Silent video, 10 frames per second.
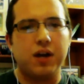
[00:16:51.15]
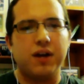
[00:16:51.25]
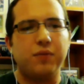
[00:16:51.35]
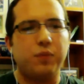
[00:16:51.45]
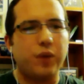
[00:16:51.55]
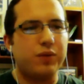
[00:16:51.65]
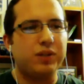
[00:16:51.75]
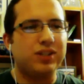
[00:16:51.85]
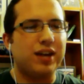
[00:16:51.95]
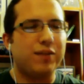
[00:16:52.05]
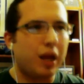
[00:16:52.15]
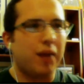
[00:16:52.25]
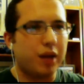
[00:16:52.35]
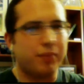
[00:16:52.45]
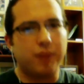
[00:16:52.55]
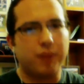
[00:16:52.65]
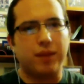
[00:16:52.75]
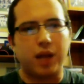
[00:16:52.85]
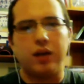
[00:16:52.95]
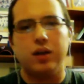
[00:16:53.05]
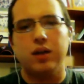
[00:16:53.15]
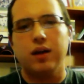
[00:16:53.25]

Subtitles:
when we just have plot,